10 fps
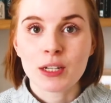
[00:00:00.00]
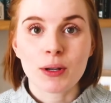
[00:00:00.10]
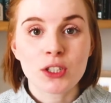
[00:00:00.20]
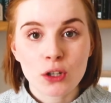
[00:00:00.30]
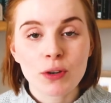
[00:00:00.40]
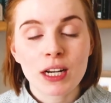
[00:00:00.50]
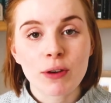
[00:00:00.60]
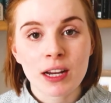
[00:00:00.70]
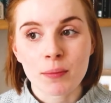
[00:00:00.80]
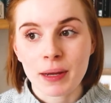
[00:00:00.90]
So I do really
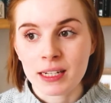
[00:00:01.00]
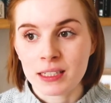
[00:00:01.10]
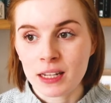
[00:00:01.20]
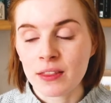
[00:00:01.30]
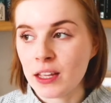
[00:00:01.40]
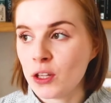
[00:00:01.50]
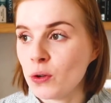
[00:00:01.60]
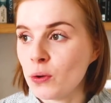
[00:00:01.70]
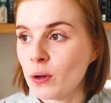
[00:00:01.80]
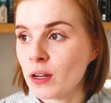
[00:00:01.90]
recommend that
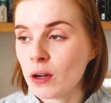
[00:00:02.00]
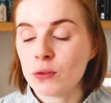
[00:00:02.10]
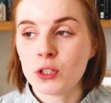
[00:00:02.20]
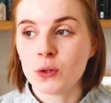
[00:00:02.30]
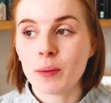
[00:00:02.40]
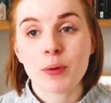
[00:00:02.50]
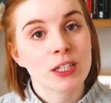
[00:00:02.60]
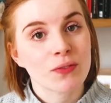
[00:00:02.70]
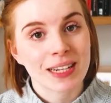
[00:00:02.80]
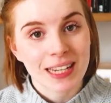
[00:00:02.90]
you go to a
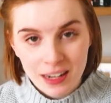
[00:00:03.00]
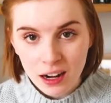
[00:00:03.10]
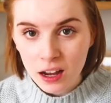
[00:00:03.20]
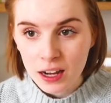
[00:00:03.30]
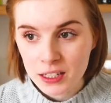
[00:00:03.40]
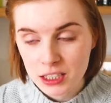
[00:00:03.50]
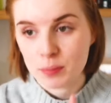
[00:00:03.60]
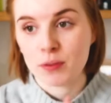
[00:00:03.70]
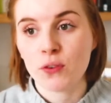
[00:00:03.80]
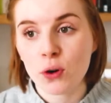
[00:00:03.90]
breastfeeding class
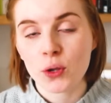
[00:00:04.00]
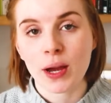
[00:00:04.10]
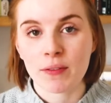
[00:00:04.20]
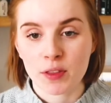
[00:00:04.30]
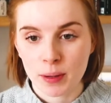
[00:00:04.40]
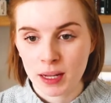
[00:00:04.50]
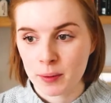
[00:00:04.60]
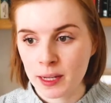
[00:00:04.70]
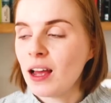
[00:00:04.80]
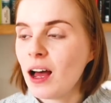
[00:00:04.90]
before you have the
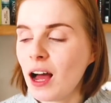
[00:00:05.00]
baby.